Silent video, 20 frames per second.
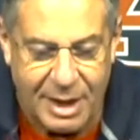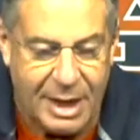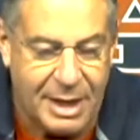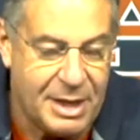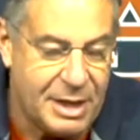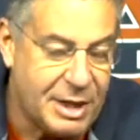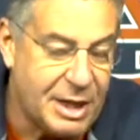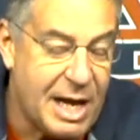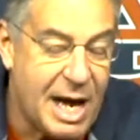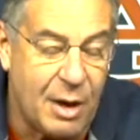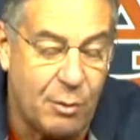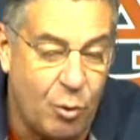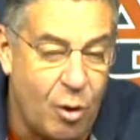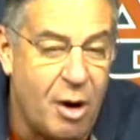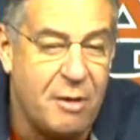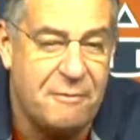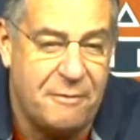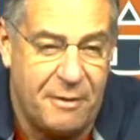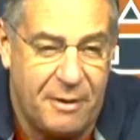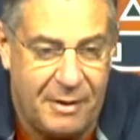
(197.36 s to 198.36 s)
and you could add
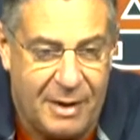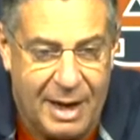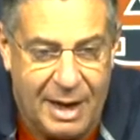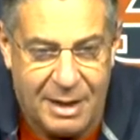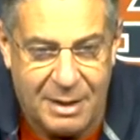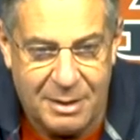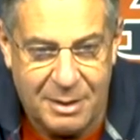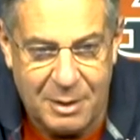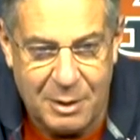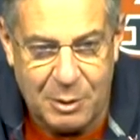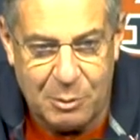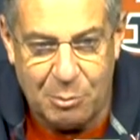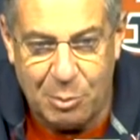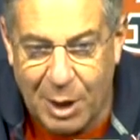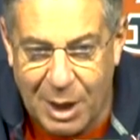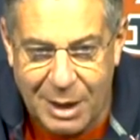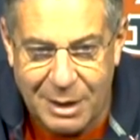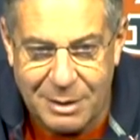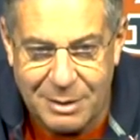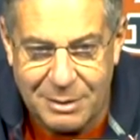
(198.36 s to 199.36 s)
Watford to that.
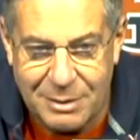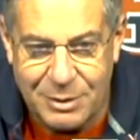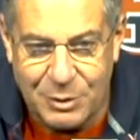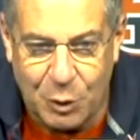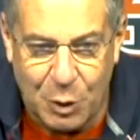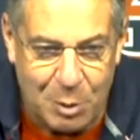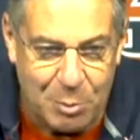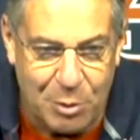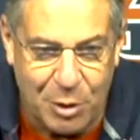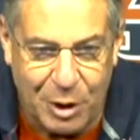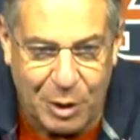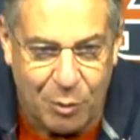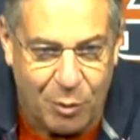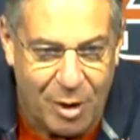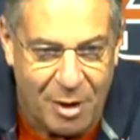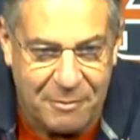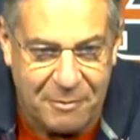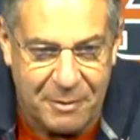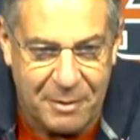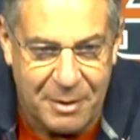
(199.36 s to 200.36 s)
But Stony Brook and
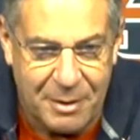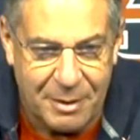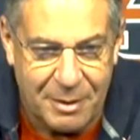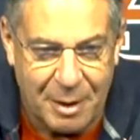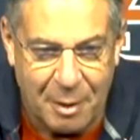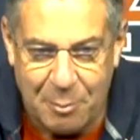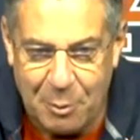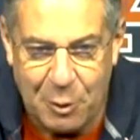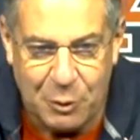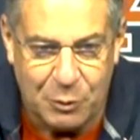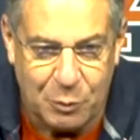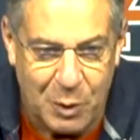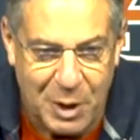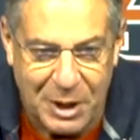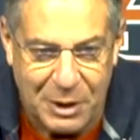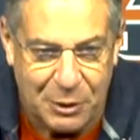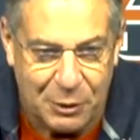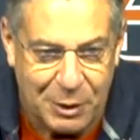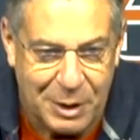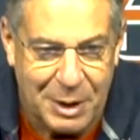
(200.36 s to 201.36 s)
Watford are both
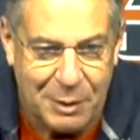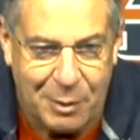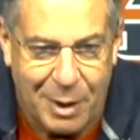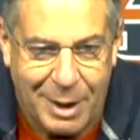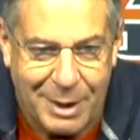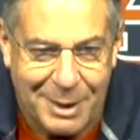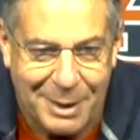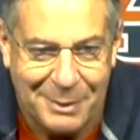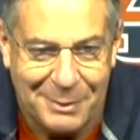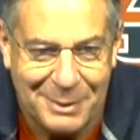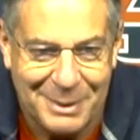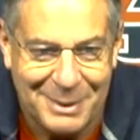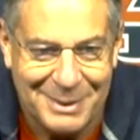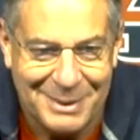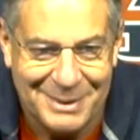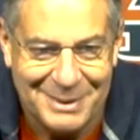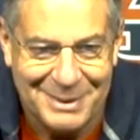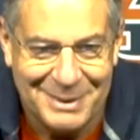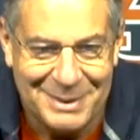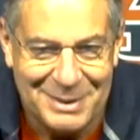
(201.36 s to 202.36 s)
winning their league right now.
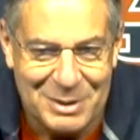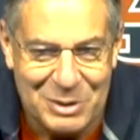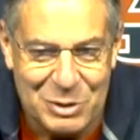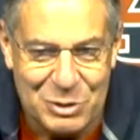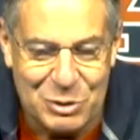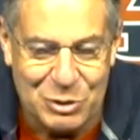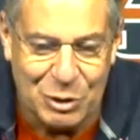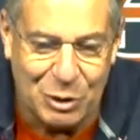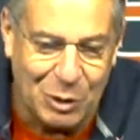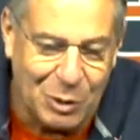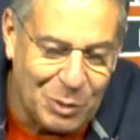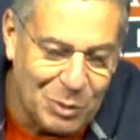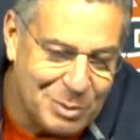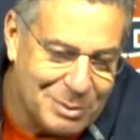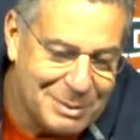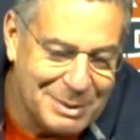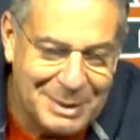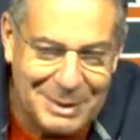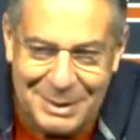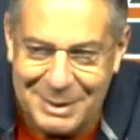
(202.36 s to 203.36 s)
So,
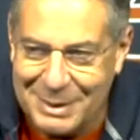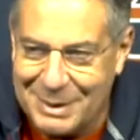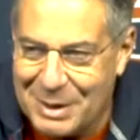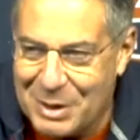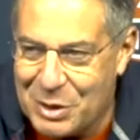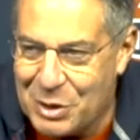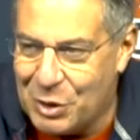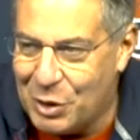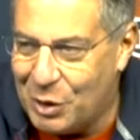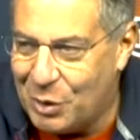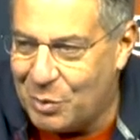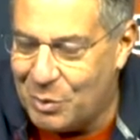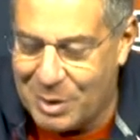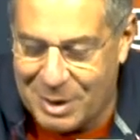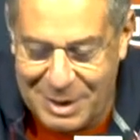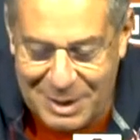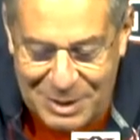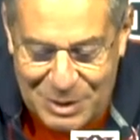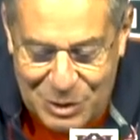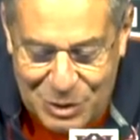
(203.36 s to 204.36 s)
you know,
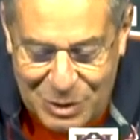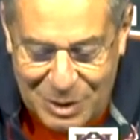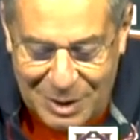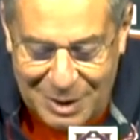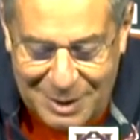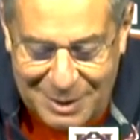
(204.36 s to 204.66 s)
it's